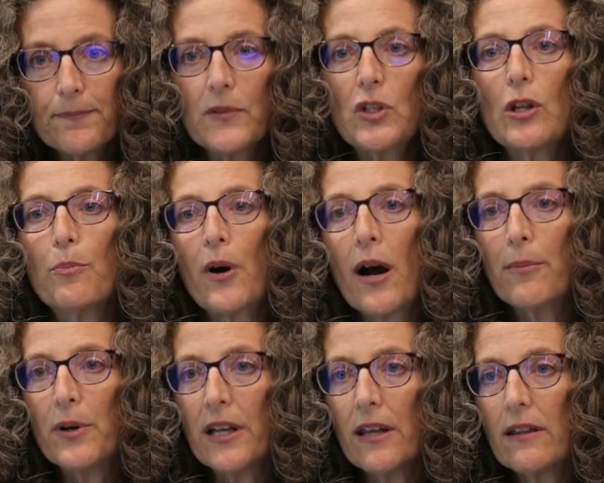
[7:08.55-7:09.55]
to the
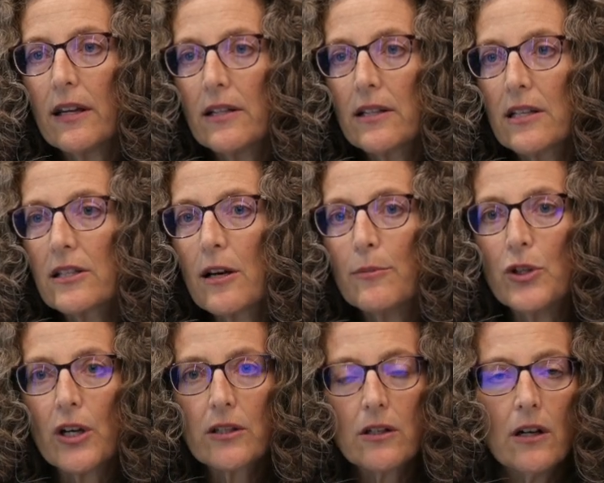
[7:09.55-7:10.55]
property that is the
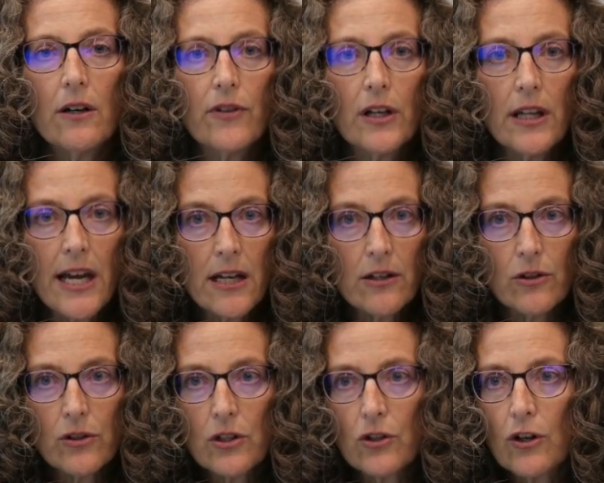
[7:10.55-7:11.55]
subject of the land
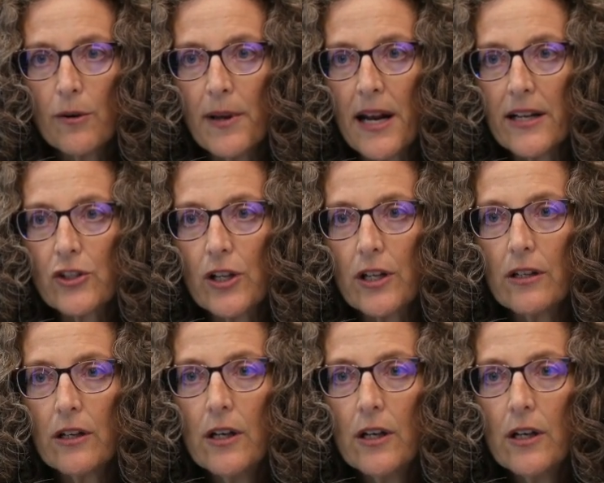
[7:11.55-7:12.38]
use determination.